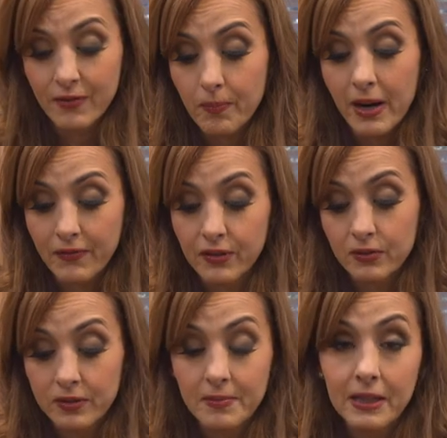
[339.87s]
breakfast
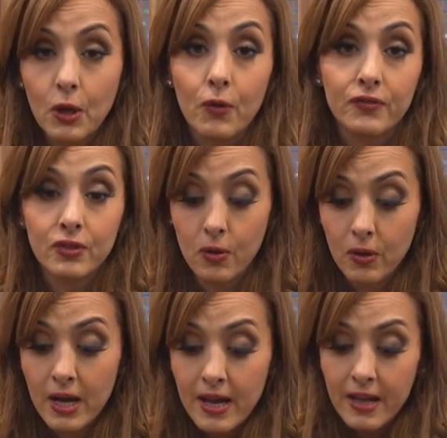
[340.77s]
was meatloaf. So
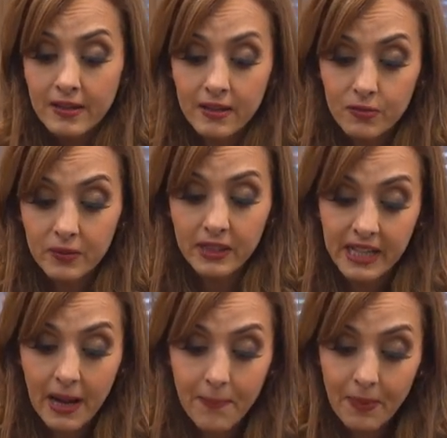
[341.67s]
this really
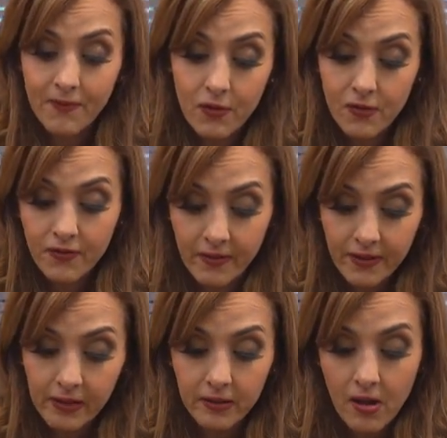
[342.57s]
kept them full for a
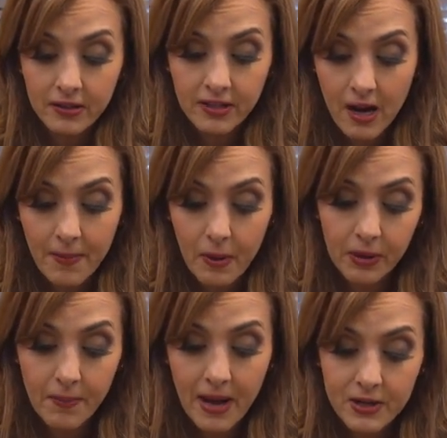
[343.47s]
very long time, I would
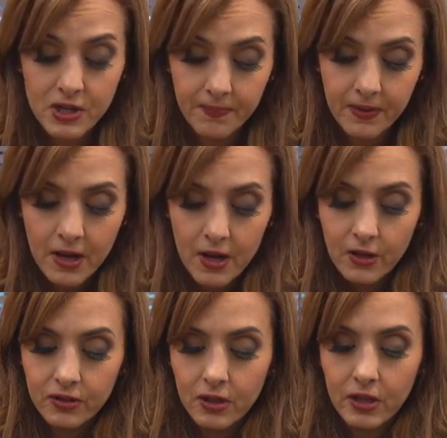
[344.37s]
imagine.
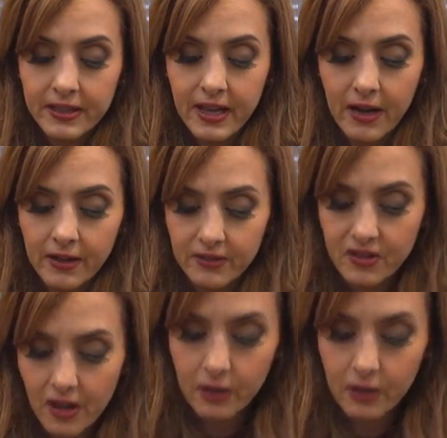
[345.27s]
So look at that. It's starting to